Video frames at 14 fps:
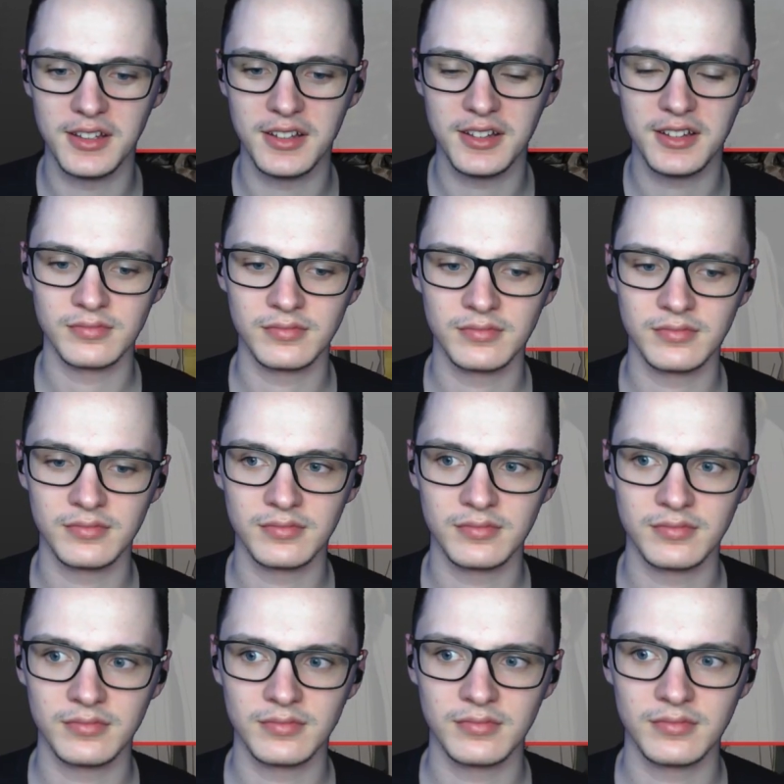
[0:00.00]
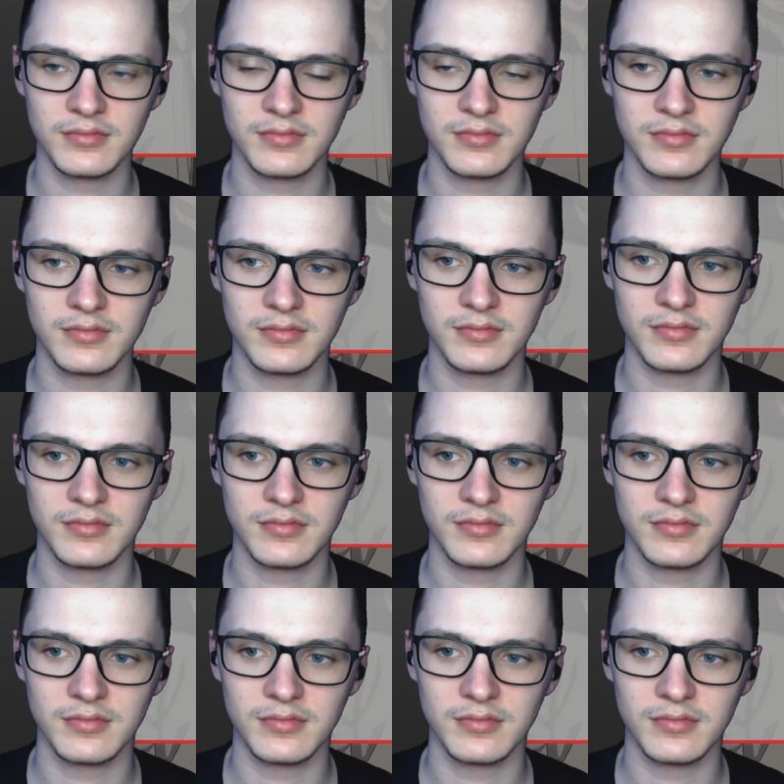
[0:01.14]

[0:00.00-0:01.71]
[no speech]